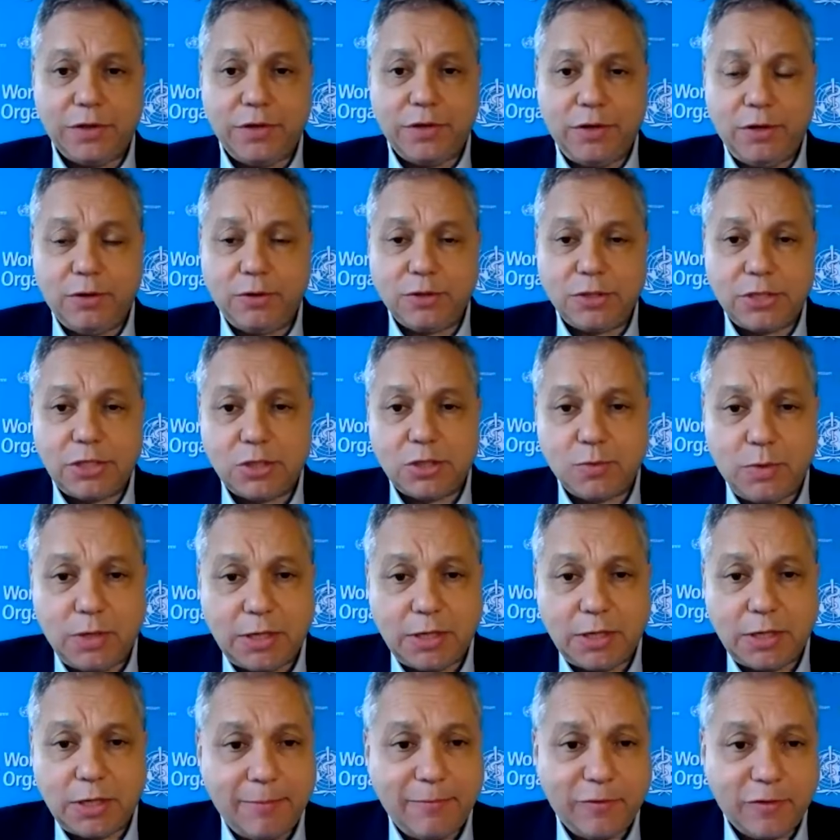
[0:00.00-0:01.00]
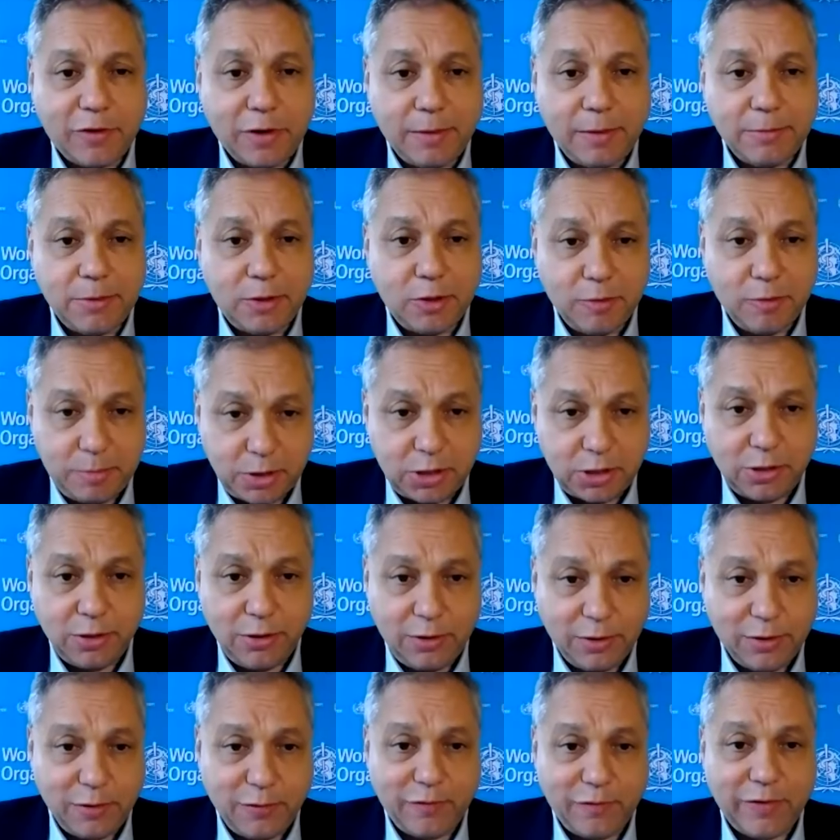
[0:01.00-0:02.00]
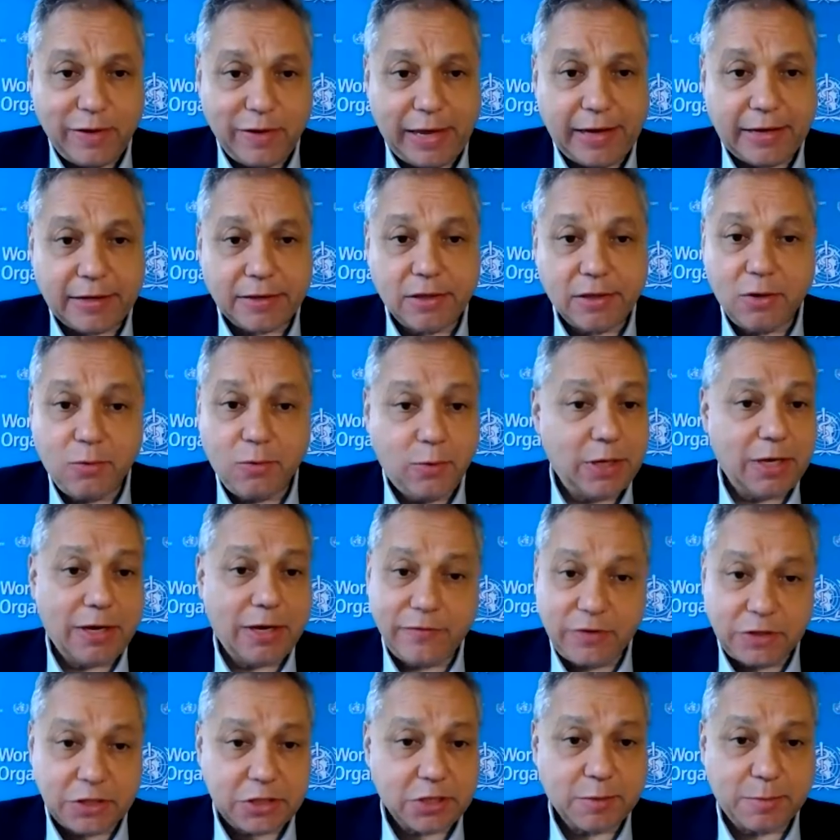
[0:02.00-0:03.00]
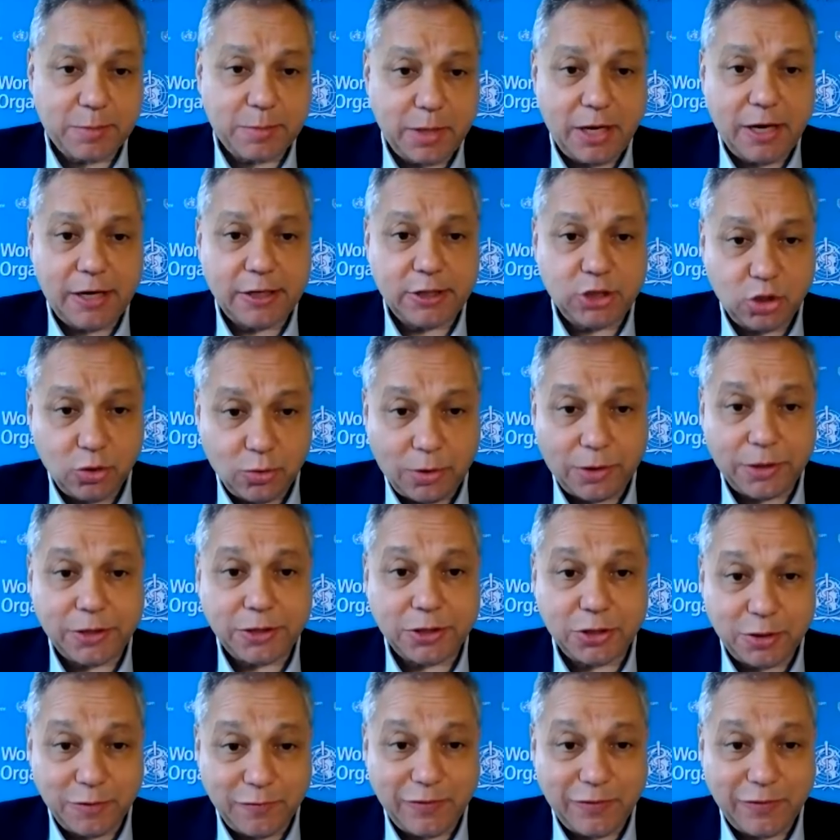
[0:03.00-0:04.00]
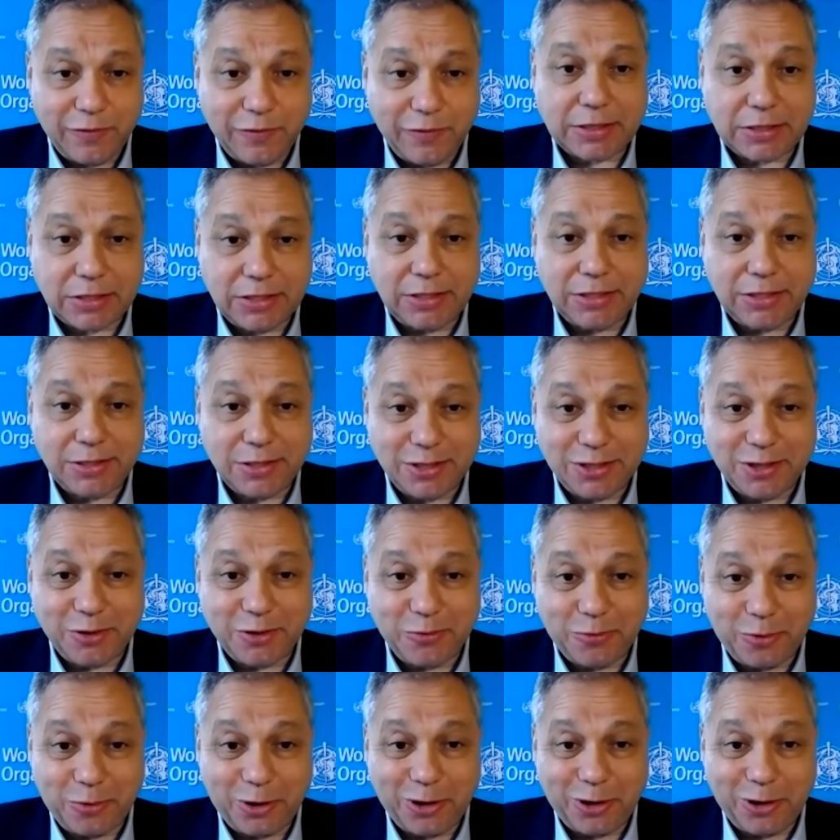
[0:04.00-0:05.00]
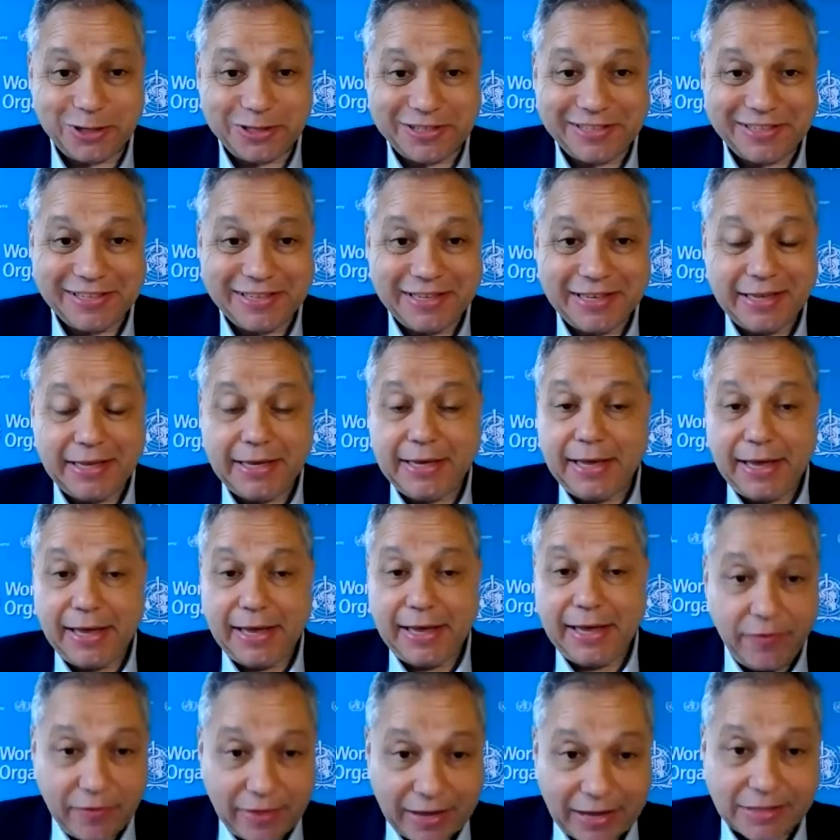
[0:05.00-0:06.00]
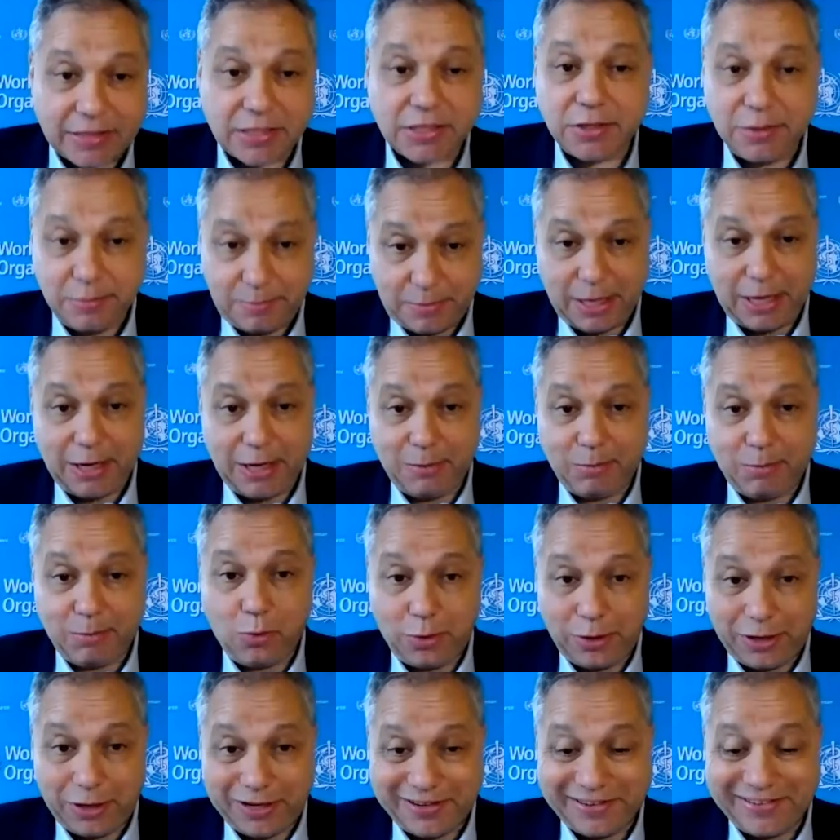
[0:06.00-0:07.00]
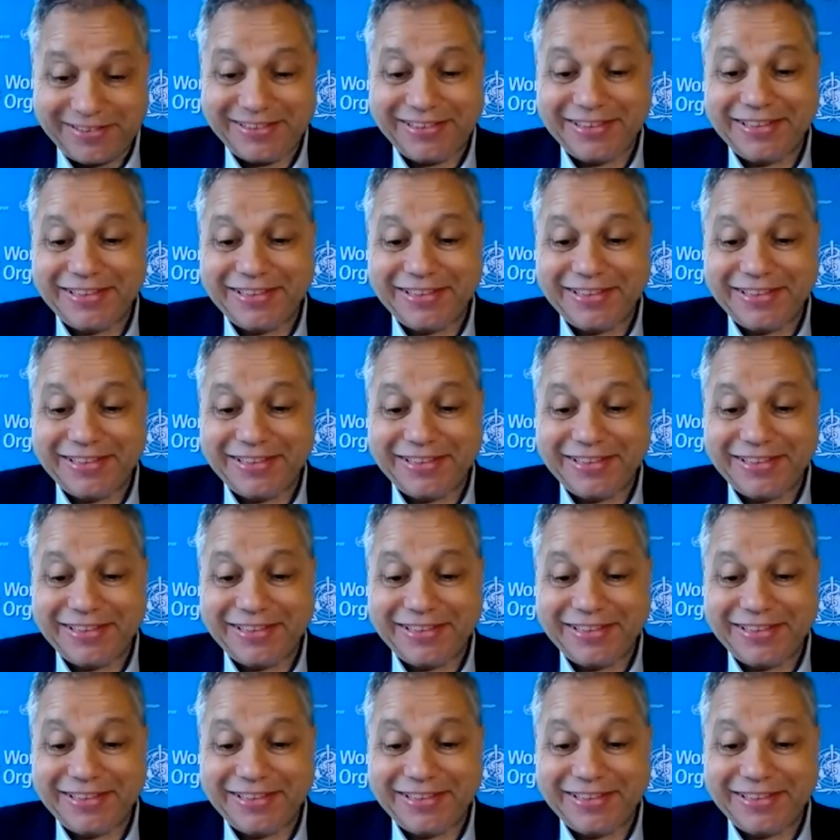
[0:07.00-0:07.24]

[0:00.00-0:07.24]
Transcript: the doses will come from to obscure the fact that we have a supply shortage of vaccines in the world. And that's the main point.